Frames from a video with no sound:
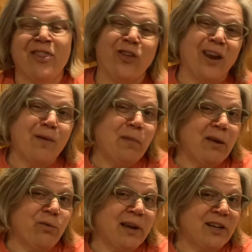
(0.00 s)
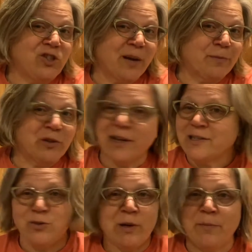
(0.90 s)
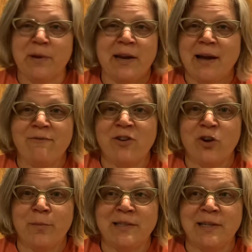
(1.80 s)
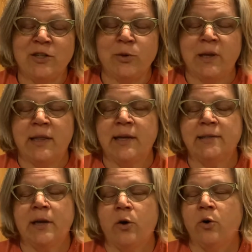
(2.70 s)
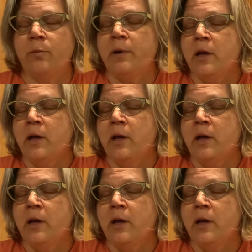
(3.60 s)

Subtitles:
I thought I might read a chapter last week, but I got very busy doing things at home.